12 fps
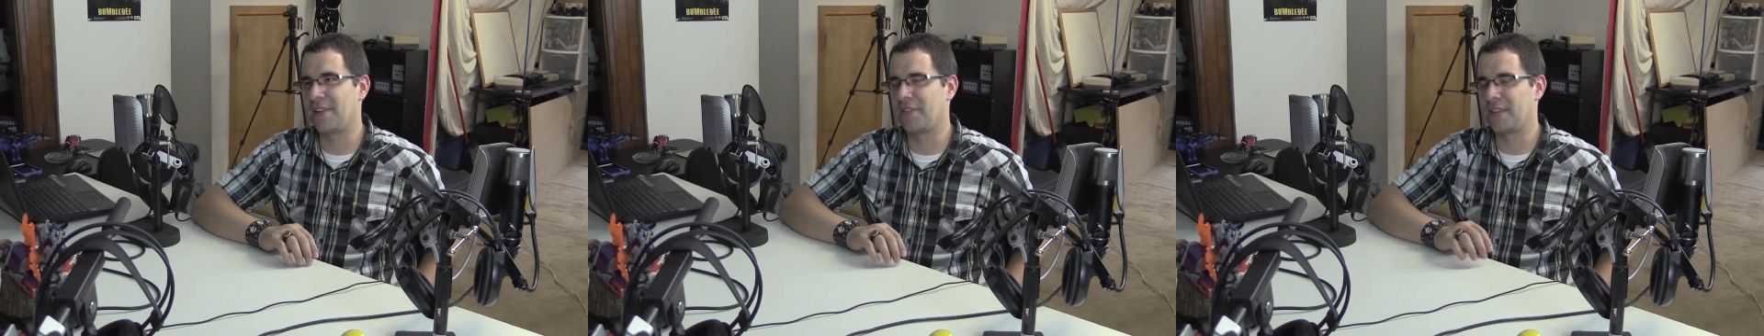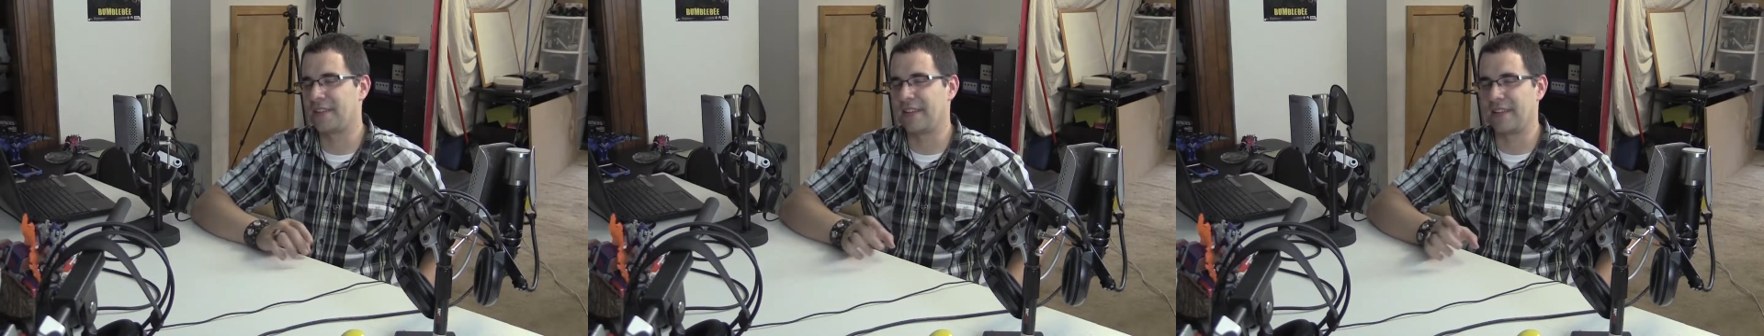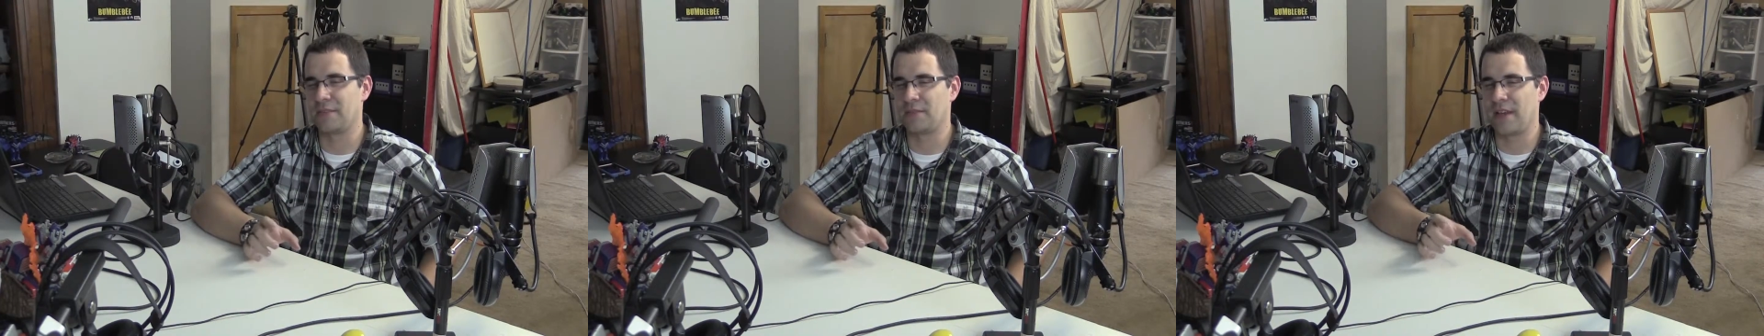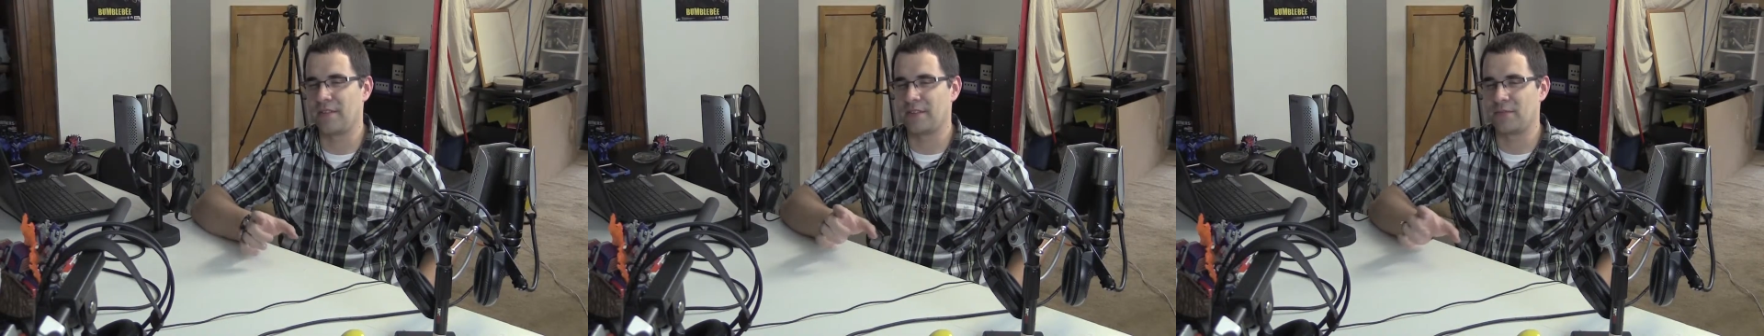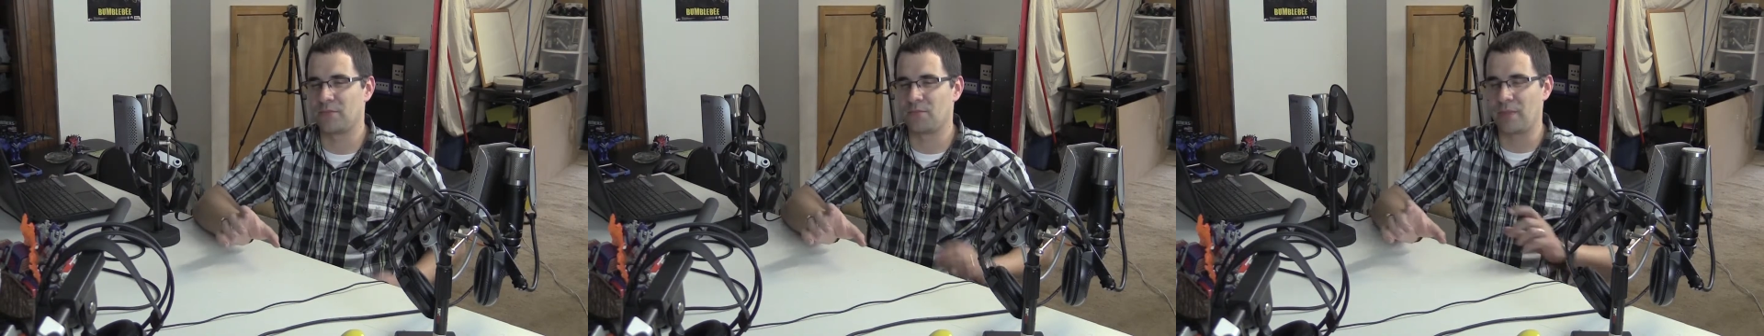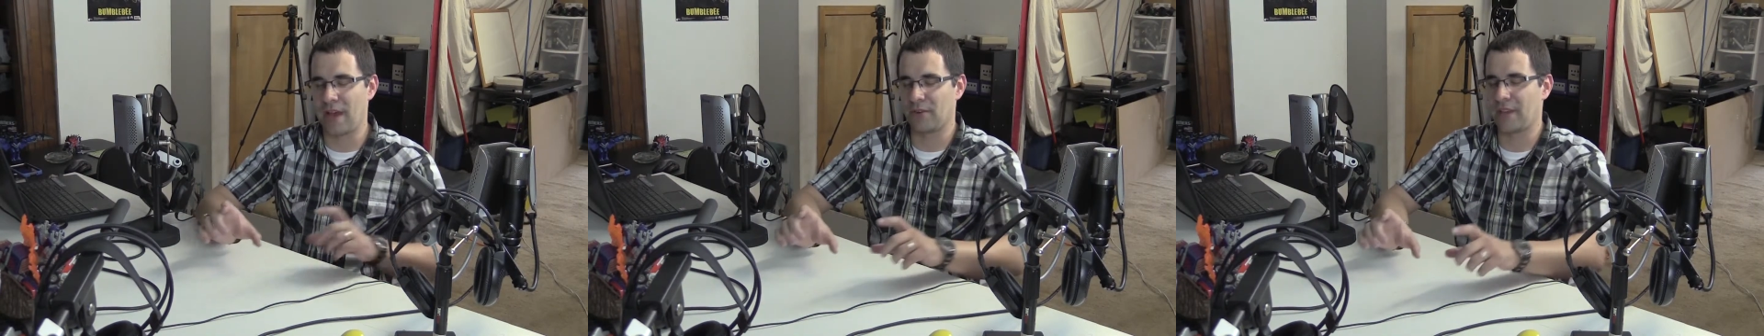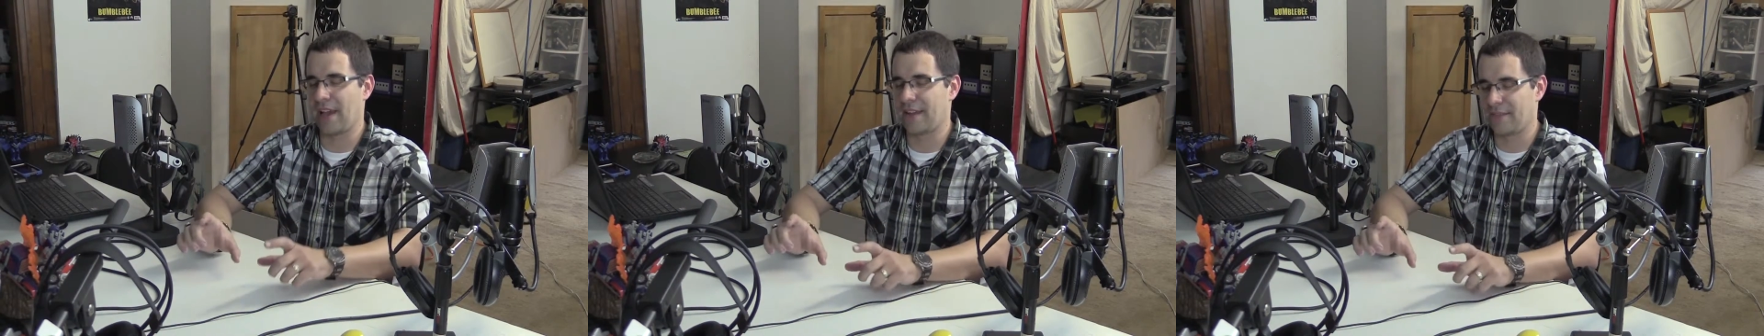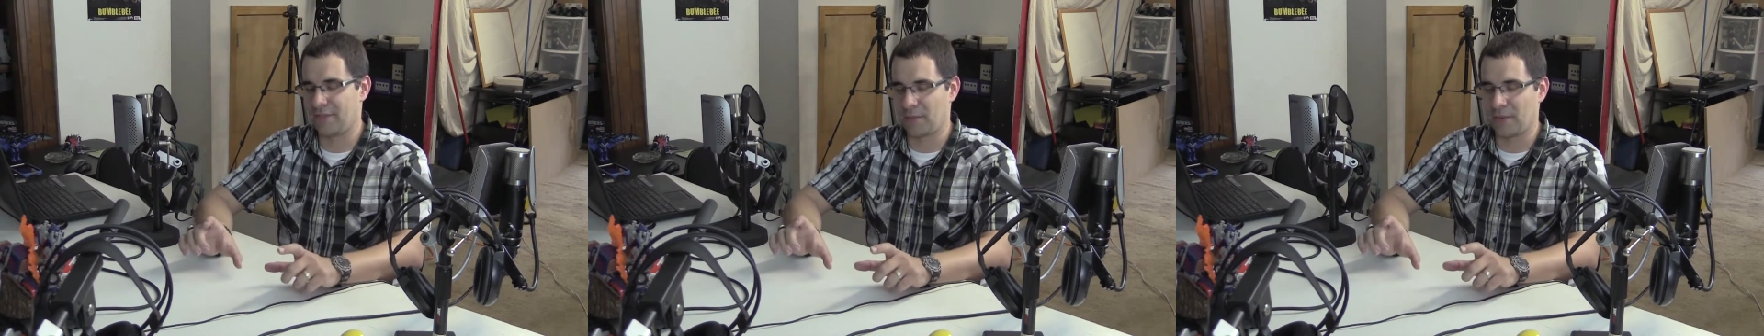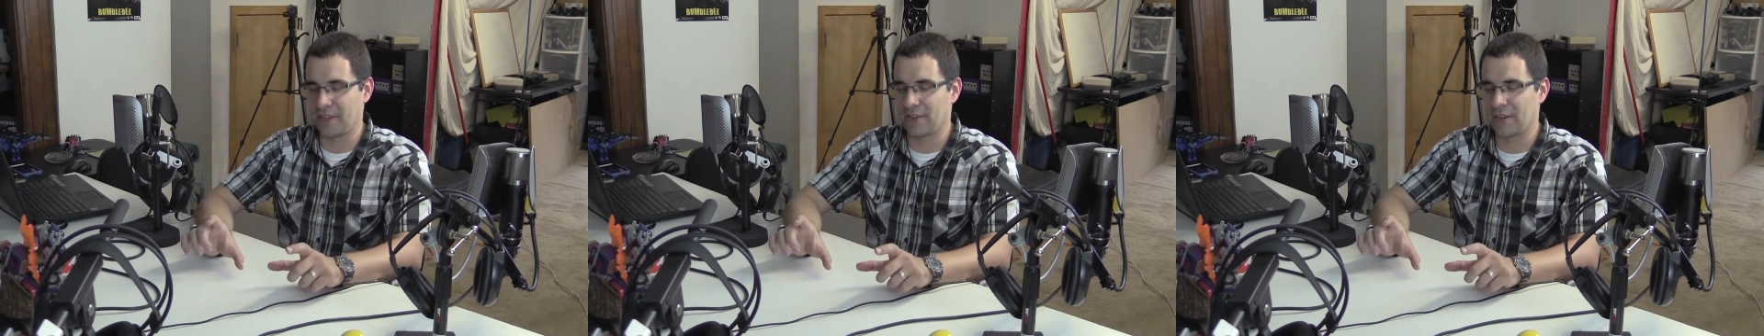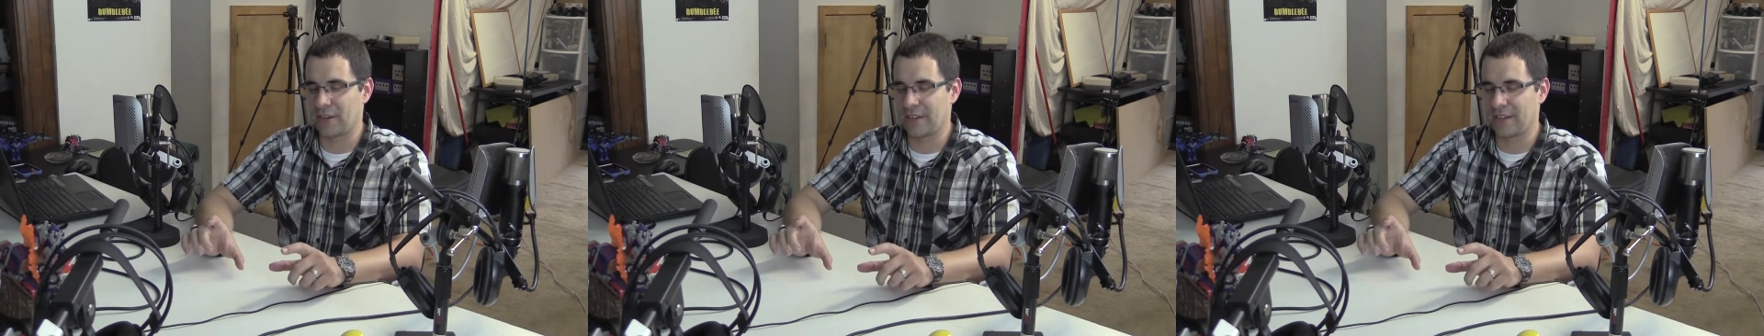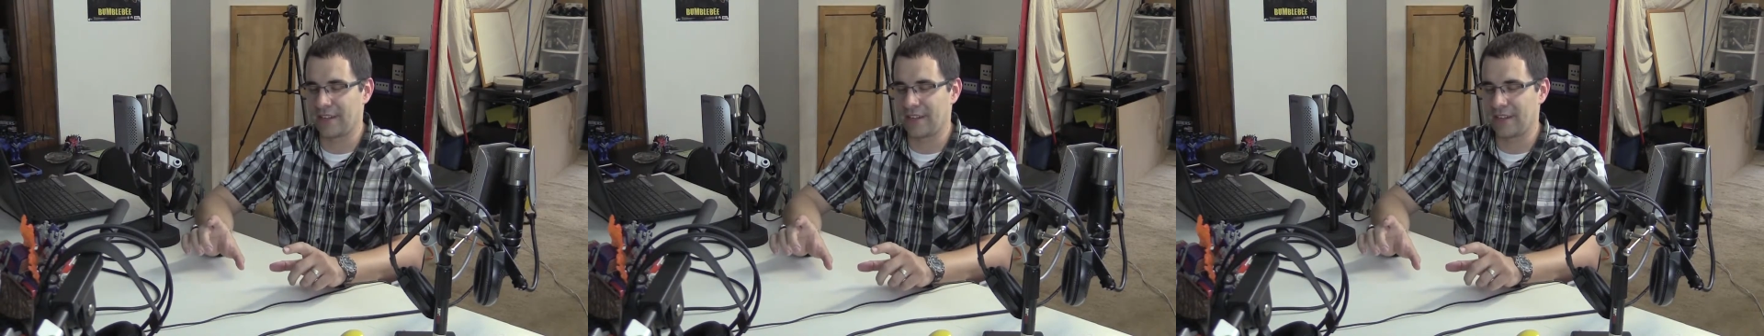I have a battle cat for my daughter,